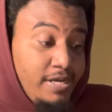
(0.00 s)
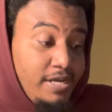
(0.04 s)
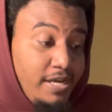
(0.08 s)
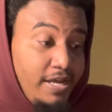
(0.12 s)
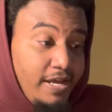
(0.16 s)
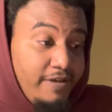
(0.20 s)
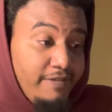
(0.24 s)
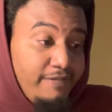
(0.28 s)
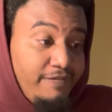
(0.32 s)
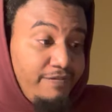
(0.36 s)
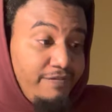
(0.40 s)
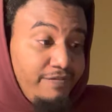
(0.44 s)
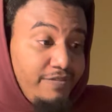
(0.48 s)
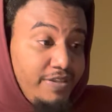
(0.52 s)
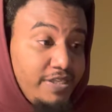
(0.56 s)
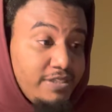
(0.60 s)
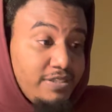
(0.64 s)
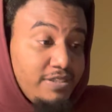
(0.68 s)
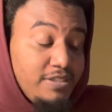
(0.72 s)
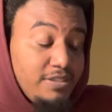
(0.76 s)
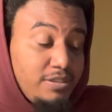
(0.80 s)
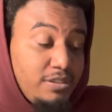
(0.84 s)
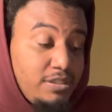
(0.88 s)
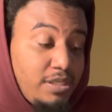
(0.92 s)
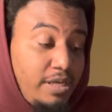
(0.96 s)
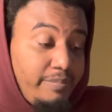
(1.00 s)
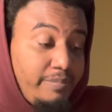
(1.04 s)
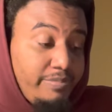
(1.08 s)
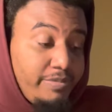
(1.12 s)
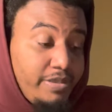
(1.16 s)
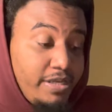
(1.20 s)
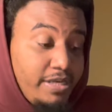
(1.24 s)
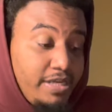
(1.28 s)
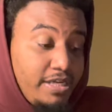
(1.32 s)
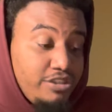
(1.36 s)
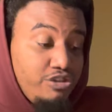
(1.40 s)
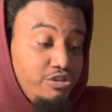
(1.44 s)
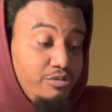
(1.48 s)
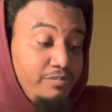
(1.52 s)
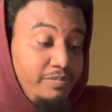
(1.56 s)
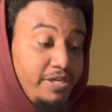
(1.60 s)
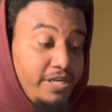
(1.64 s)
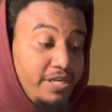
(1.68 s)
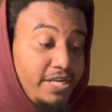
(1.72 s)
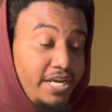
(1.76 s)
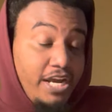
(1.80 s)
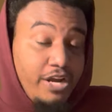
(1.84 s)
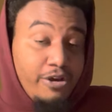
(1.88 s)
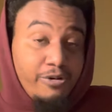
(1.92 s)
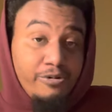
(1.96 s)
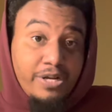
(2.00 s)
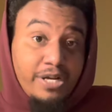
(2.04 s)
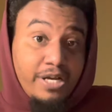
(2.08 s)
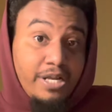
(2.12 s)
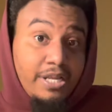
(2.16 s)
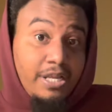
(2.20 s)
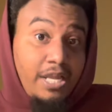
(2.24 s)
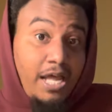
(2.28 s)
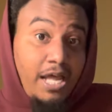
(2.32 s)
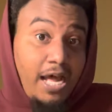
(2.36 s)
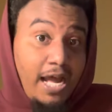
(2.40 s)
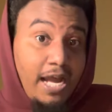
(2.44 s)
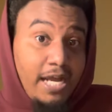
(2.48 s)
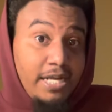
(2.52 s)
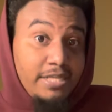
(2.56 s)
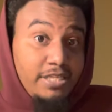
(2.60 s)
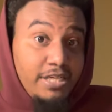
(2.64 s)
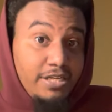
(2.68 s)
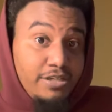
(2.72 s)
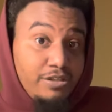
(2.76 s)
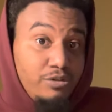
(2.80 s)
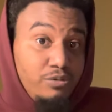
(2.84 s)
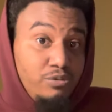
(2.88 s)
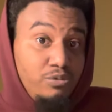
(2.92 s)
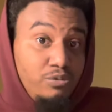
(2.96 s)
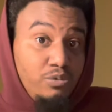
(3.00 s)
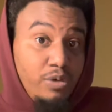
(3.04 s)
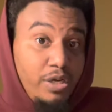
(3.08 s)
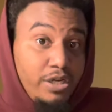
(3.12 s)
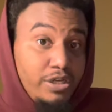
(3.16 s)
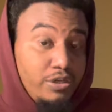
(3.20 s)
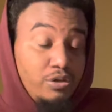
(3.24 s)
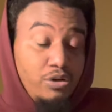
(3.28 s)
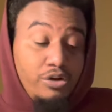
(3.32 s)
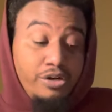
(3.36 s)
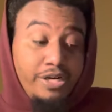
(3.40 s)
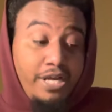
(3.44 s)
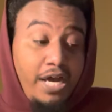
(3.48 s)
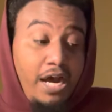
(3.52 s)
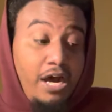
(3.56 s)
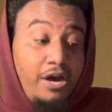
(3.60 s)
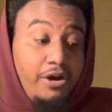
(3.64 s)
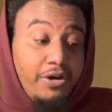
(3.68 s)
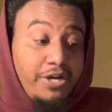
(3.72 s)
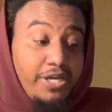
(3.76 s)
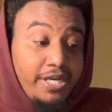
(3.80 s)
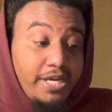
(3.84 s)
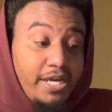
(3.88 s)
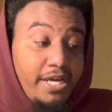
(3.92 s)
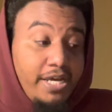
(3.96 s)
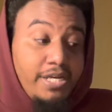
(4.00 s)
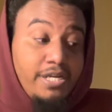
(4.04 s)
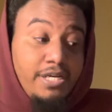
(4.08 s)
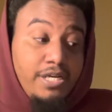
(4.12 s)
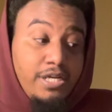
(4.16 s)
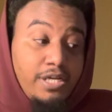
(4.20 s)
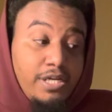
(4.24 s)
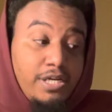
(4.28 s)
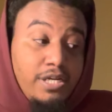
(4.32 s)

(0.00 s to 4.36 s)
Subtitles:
if this is something that you've been hearing a lot and you're doubting it,